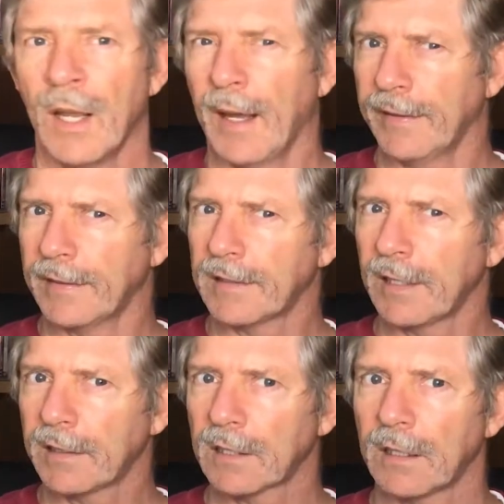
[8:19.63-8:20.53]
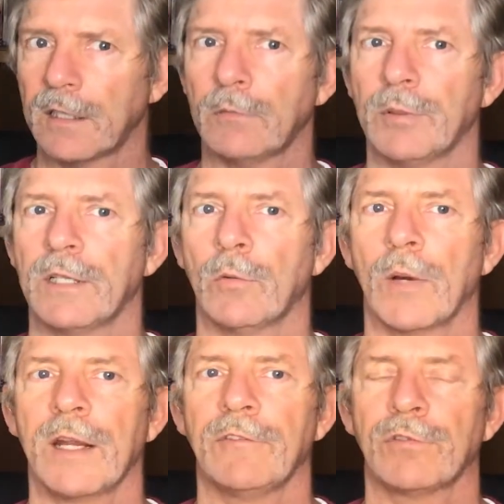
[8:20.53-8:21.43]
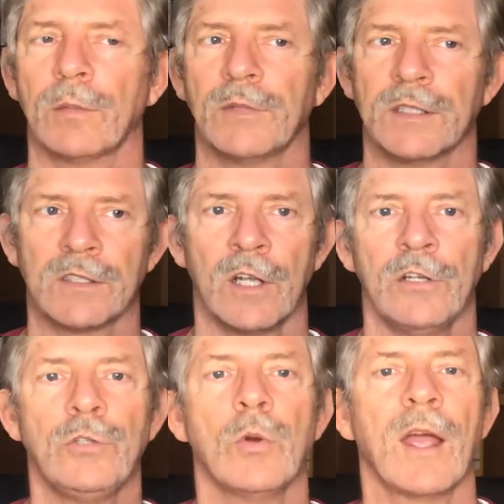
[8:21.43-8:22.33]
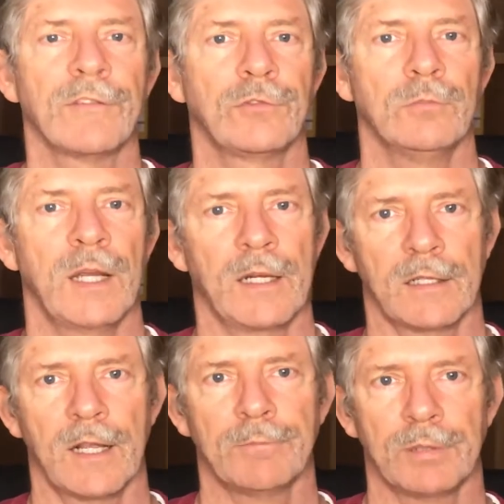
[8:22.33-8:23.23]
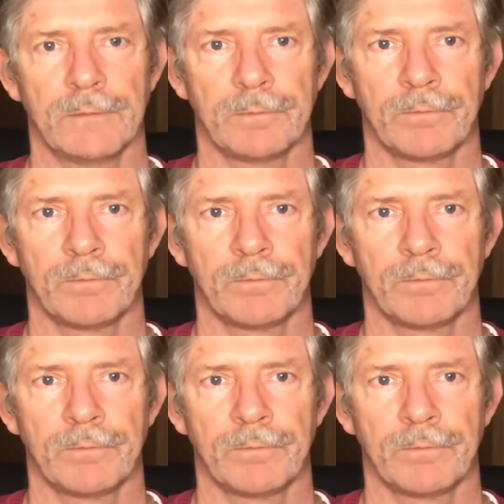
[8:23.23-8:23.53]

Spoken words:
and it takes a little bit away from this you have to make it happen.